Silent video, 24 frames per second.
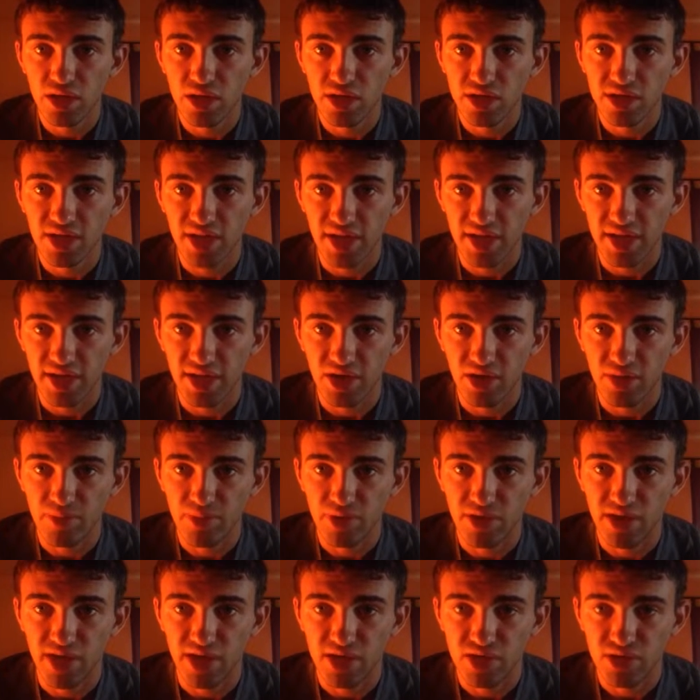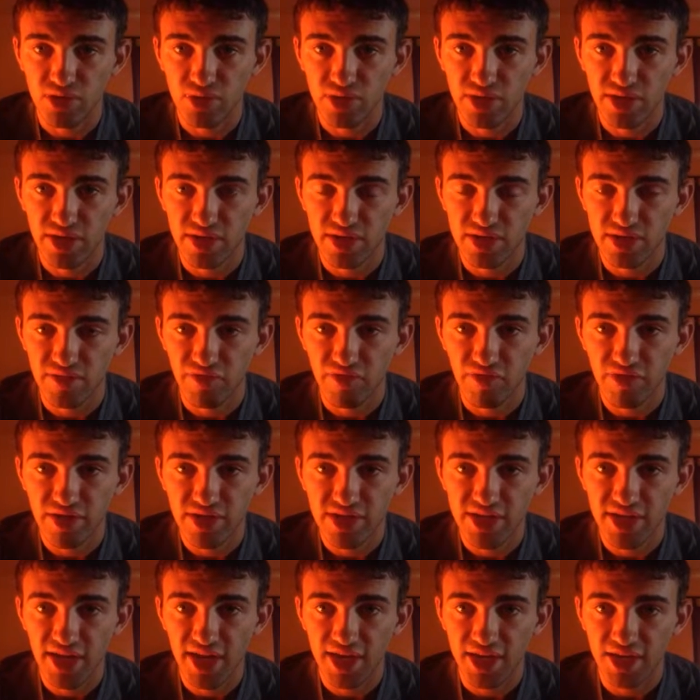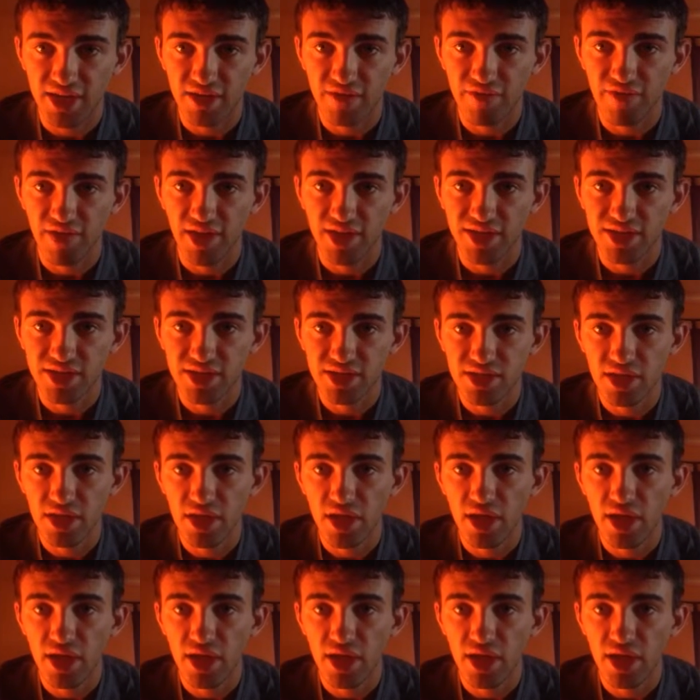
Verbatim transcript: secondary potential. It is a freestanding device.